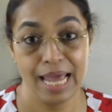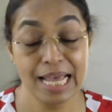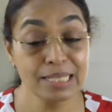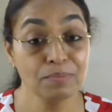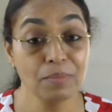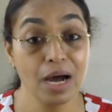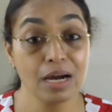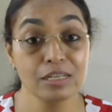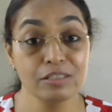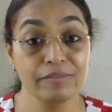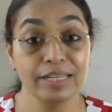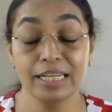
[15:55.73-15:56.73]
as
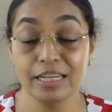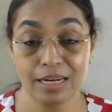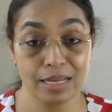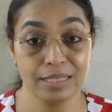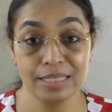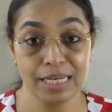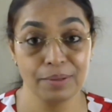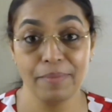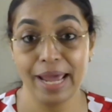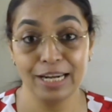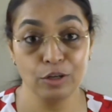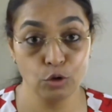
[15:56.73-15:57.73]
Mars will transit
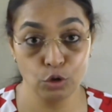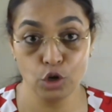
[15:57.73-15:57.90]
back to